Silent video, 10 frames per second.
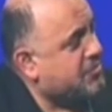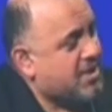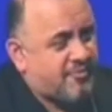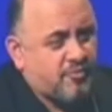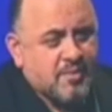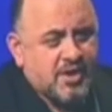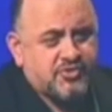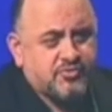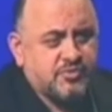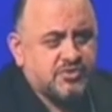plaque
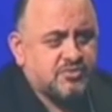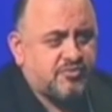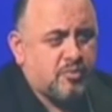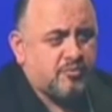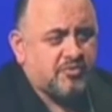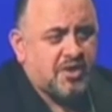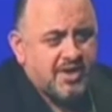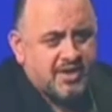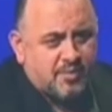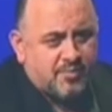formation, which is a form of
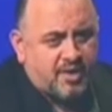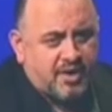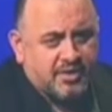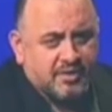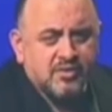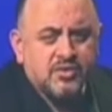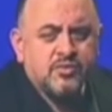ligand binding,